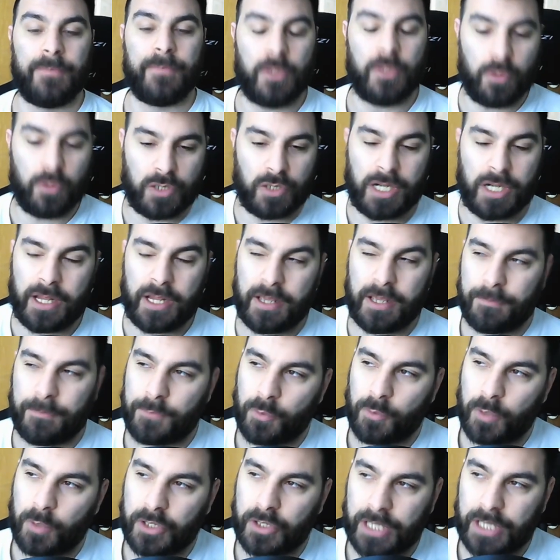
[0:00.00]
Usually
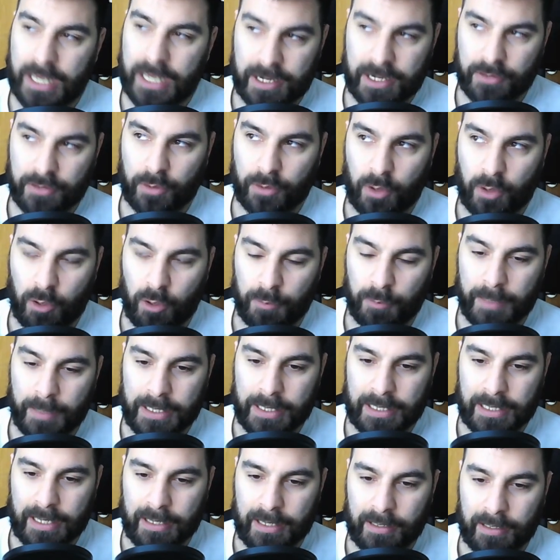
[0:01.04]
if you want to get into gold
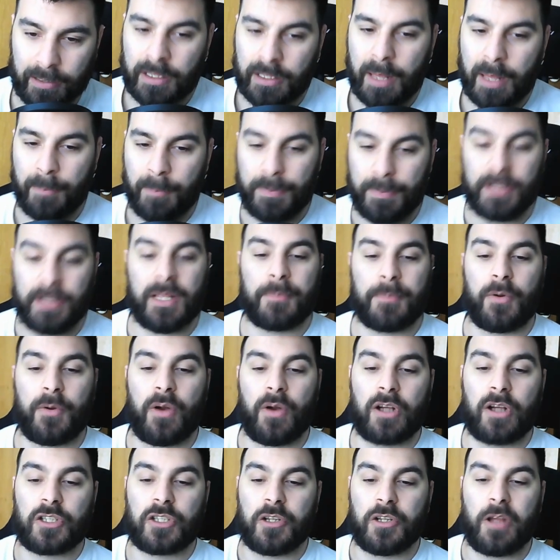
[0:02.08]
making and build up
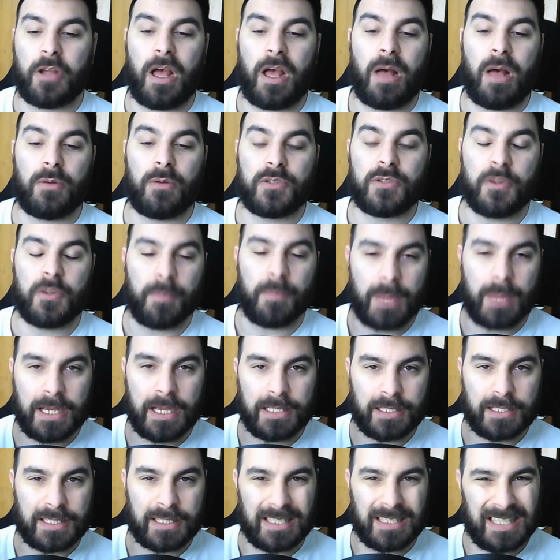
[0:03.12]
your auction house, you
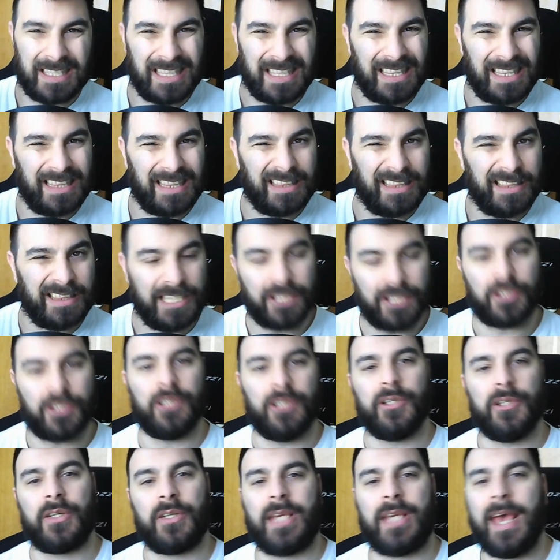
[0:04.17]
might need to
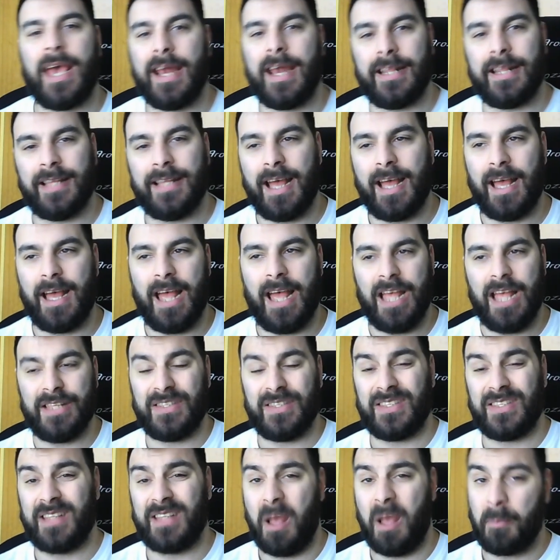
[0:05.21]
look at it
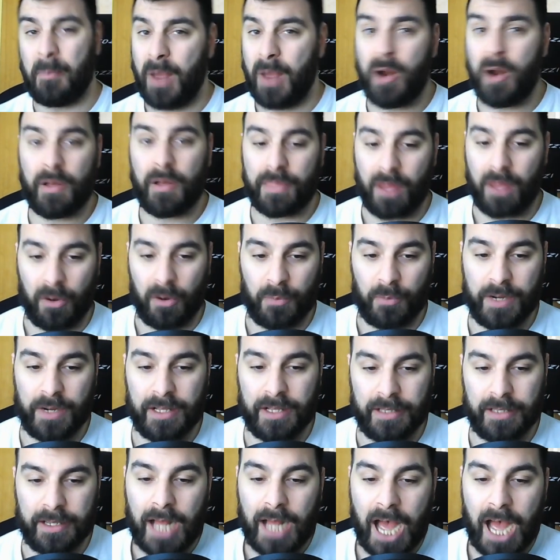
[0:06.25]
as a marathon,
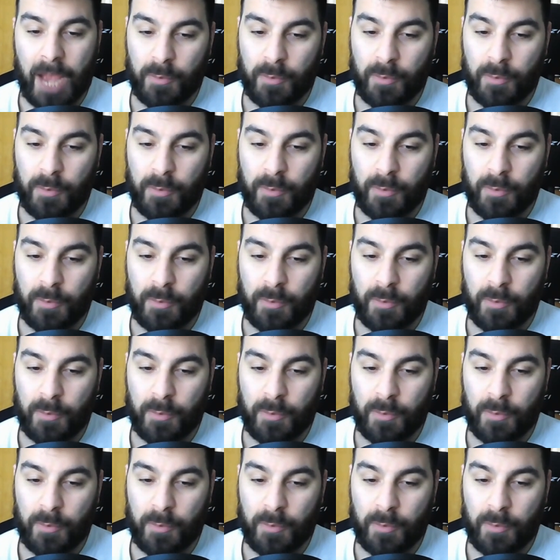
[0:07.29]
really.